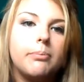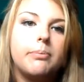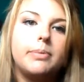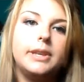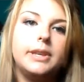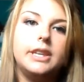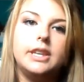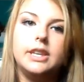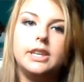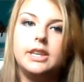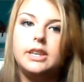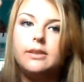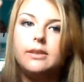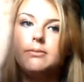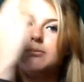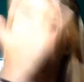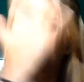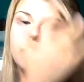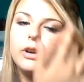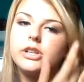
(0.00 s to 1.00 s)

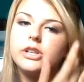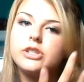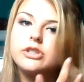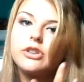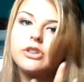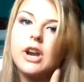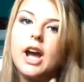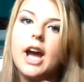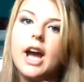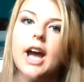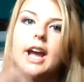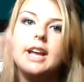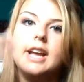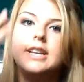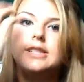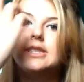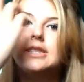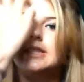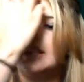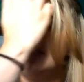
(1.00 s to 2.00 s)
be
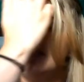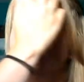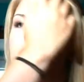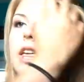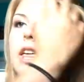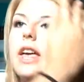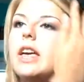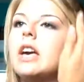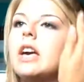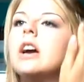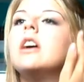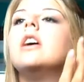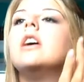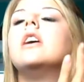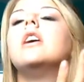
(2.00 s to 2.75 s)
moisturized and like